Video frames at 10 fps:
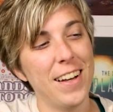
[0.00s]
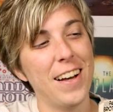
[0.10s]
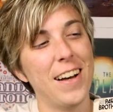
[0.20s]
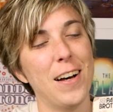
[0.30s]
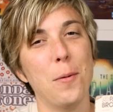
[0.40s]

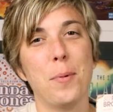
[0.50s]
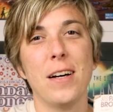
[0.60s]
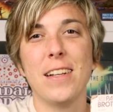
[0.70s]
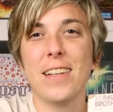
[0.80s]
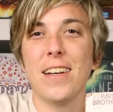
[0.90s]

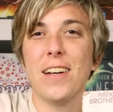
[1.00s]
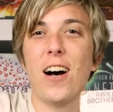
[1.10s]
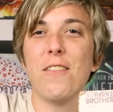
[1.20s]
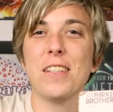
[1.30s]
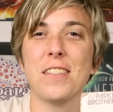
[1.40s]
but
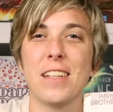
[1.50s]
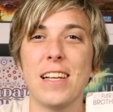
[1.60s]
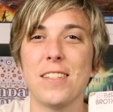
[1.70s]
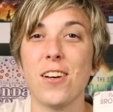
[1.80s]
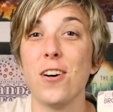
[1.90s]
obviously
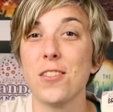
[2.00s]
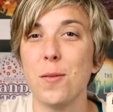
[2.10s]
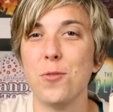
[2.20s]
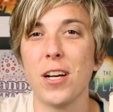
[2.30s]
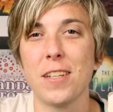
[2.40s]
it's all
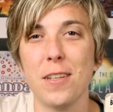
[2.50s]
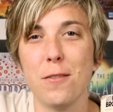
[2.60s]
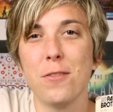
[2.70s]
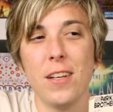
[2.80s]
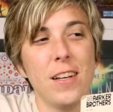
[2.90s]

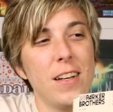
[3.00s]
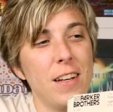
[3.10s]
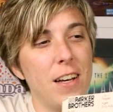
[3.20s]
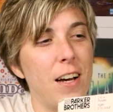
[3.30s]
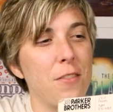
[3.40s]
subjective.
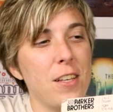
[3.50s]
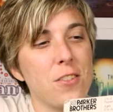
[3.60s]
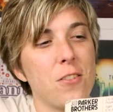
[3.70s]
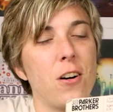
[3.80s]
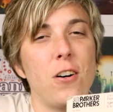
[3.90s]

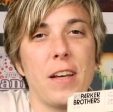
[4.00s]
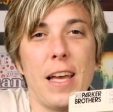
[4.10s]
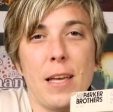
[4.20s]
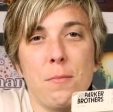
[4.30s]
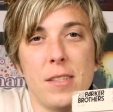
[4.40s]
These are all
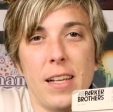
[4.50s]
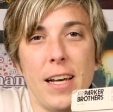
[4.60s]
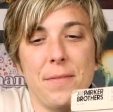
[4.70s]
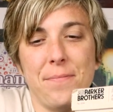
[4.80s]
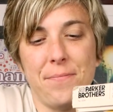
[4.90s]
games
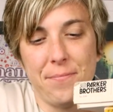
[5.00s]
that